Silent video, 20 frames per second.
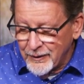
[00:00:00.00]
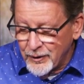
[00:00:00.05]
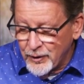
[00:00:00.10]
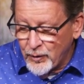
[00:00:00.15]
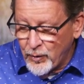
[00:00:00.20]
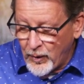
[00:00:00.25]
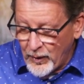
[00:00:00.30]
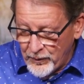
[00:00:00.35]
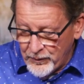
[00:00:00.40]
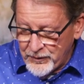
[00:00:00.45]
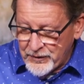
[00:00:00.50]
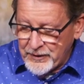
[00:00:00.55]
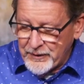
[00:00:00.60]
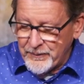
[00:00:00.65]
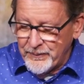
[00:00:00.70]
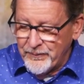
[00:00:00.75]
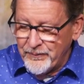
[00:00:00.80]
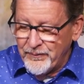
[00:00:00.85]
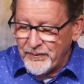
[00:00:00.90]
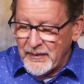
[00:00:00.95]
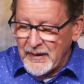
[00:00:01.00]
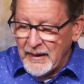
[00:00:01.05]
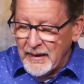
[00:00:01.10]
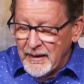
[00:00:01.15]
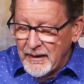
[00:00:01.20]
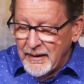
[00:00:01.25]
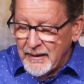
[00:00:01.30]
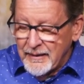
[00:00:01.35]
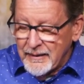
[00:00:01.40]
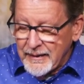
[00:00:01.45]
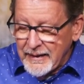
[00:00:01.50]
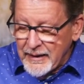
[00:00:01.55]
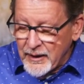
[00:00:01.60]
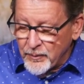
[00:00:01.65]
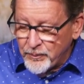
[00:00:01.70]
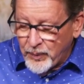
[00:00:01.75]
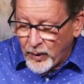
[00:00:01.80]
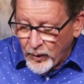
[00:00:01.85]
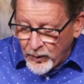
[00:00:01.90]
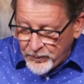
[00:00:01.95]
Quote, need a
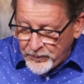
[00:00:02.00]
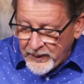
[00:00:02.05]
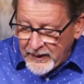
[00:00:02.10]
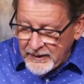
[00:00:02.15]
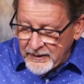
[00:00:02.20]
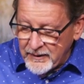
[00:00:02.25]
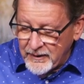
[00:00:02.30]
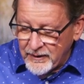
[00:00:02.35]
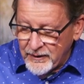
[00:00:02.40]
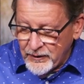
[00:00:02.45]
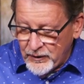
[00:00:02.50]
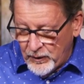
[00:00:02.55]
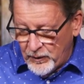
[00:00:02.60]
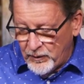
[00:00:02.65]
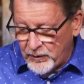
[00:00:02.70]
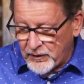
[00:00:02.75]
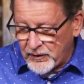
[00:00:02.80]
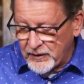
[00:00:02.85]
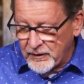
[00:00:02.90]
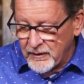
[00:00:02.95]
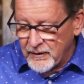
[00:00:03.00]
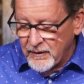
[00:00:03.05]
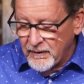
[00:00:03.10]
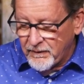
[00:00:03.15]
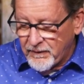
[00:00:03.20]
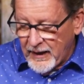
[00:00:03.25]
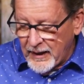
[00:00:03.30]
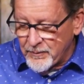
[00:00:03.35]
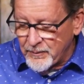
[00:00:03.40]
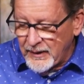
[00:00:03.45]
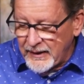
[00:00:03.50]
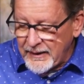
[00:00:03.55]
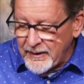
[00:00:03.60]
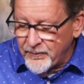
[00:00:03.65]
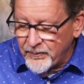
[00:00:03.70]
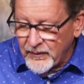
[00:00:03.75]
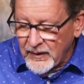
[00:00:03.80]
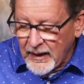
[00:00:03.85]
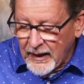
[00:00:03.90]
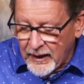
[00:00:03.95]
pulpit, youth, family,
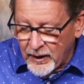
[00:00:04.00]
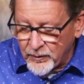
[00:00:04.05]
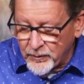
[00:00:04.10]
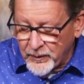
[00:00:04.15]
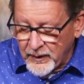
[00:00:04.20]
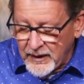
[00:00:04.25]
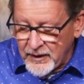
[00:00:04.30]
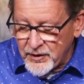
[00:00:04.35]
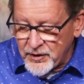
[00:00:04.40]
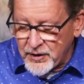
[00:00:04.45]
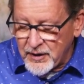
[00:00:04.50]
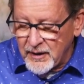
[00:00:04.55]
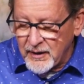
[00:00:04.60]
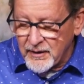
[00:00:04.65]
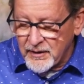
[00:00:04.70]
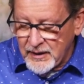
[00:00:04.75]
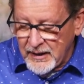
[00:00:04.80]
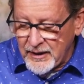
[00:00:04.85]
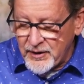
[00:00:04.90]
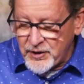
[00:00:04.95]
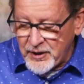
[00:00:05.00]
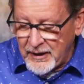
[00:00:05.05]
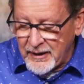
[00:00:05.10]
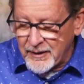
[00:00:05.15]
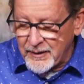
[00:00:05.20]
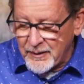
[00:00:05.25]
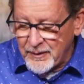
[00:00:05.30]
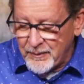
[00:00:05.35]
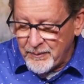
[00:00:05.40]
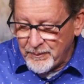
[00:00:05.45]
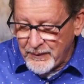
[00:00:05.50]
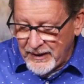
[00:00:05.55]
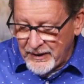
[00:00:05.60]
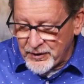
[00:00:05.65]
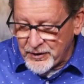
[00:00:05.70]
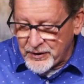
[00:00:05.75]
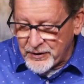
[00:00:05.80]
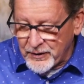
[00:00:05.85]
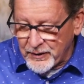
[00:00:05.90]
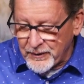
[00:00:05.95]
outreach, teaching,
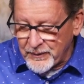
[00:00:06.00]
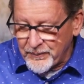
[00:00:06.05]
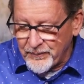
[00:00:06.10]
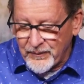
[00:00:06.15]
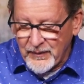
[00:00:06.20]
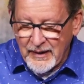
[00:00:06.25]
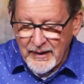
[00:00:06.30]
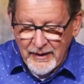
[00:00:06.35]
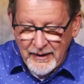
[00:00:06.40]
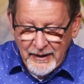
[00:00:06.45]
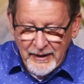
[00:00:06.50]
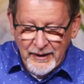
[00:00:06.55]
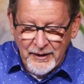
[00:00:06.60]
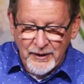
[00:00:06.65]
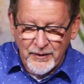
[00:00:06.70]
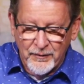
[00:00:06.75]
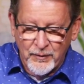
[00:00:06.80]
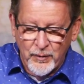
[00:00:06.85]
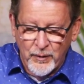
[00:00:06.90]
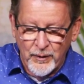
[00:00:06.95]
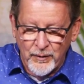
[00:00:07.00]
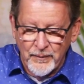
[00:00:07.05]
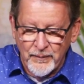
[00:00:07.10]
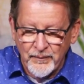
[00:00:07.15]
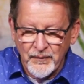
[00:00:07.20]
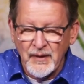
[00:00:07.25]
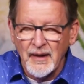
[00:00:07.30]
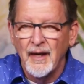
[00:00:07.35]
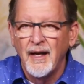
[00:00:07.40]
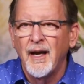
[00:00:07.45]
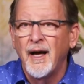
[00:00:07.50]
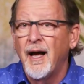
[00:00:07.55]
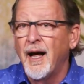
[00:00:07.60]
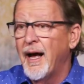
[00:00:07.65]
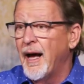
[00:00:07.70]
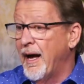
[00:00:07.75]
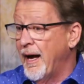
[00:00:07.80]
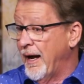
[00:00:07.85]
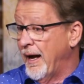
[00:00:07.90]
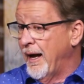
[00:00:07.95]
minister. End of quote.
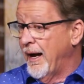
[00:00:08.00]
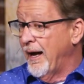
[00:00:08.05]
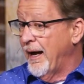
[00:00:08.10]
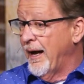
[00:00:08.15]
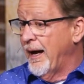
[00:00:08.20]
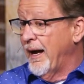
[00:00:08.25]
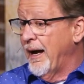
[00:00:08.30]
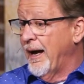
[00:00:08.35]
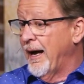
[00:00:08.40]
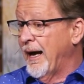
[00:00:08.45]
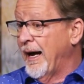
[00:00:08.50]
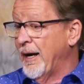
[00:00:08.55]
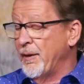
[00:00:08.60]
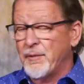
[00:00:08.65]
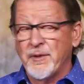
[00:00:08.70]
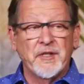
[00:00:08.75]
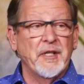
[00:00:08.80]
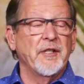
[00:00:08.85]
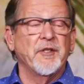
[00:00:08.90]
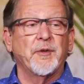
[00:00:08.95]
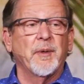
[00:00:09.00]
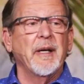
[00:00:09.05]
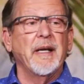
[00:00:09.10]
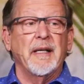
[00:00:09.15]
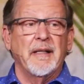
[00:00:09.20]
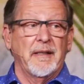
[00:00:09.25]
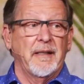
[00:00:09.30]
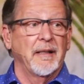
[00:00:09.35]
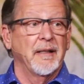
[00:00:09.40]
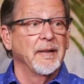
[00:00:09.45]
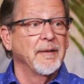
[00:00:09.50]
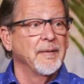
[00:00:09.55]
I was intrigued.